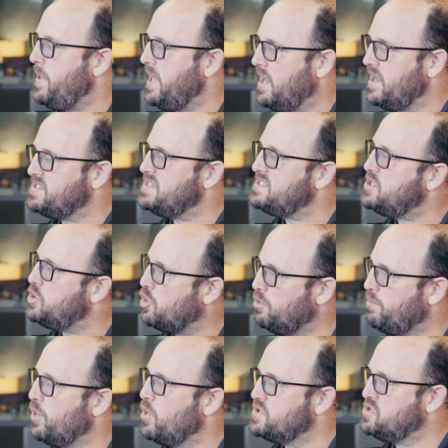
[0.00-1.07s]
Because it's in her
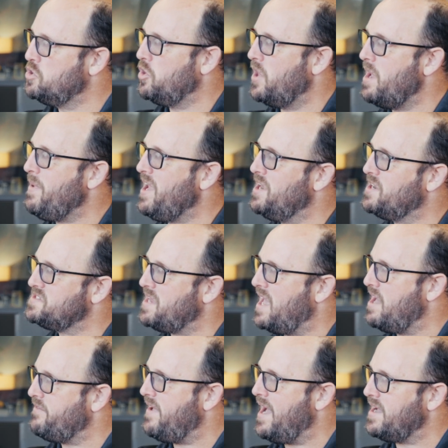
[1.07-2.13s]
personal name, he doesn't
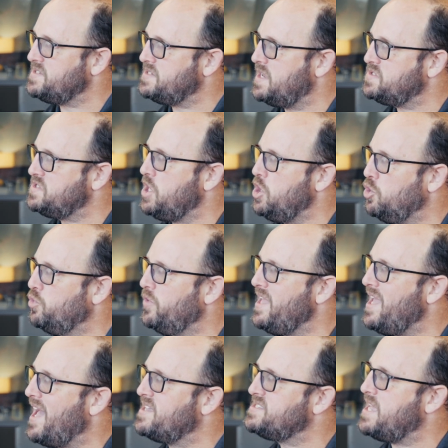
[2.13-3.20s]
have access. He only
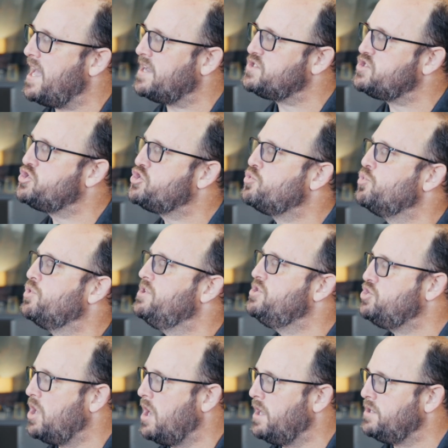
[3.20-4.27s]
has access through a
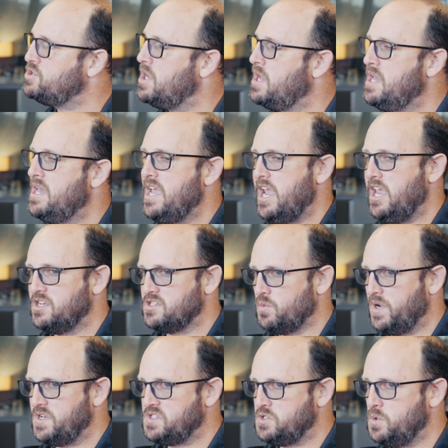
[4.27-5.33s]
judge. He doesn't
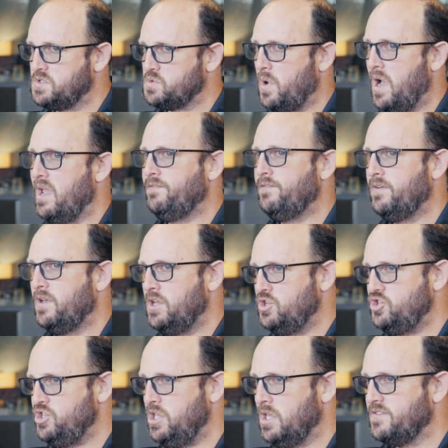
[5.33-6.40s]
want to sue his wife.
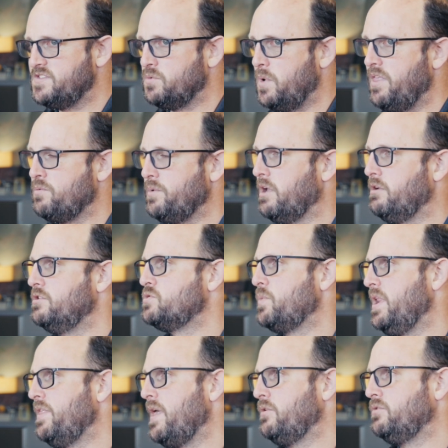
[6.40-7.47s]
She gives away
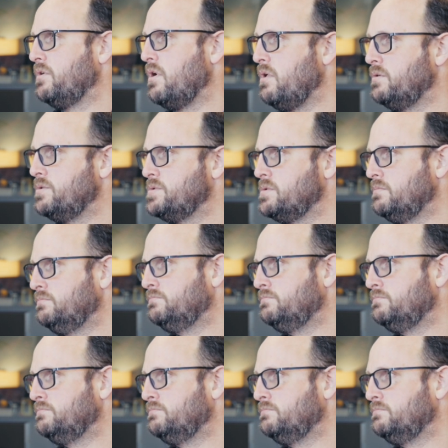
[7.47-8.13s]
$320,000.